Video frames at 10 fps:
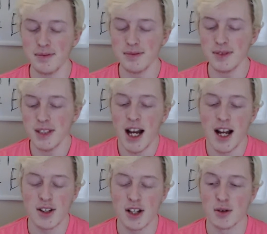I just
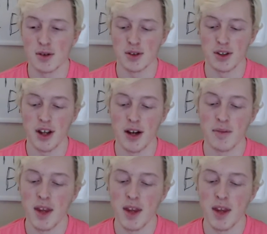thought it was really dumb.